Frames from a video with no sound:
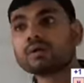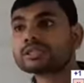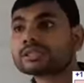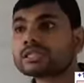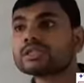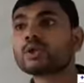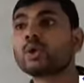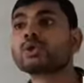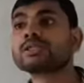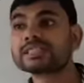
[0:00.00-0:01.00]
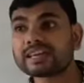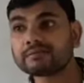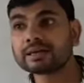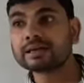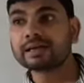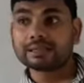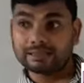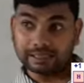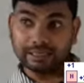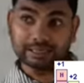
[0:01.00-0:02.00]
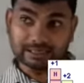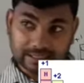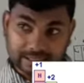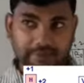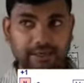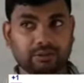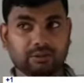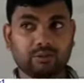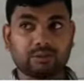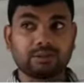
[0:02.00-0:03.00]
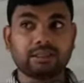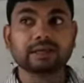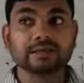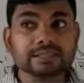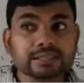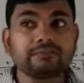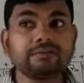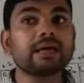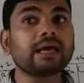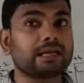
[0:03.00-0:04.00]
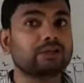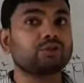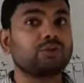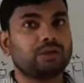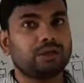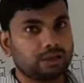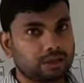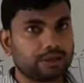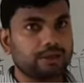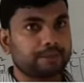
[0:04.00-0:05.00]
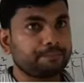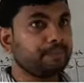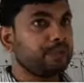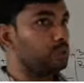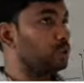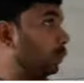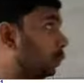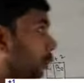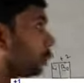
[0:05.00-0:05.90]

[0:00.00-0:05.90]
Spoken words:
six or seven, they receive electron. They receiving electron. Clear? So look